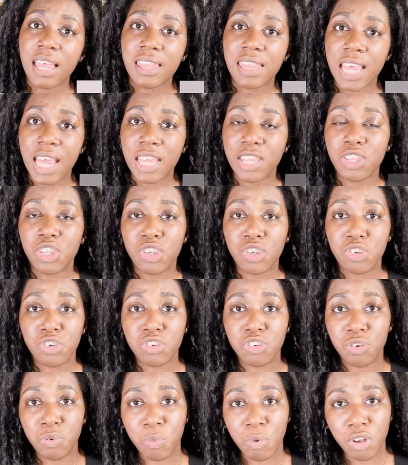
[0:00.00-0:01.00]
then you
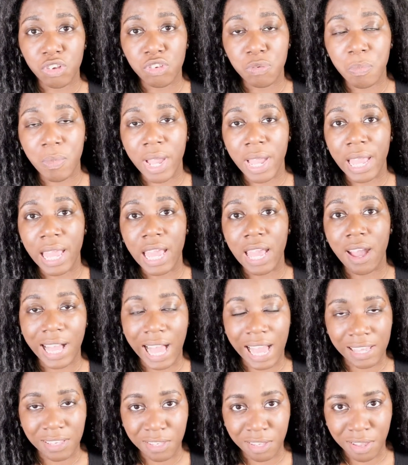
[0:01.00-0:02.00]
should watch my
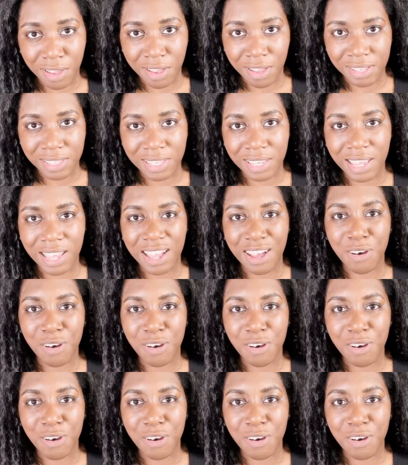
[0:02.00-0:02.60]
CasArt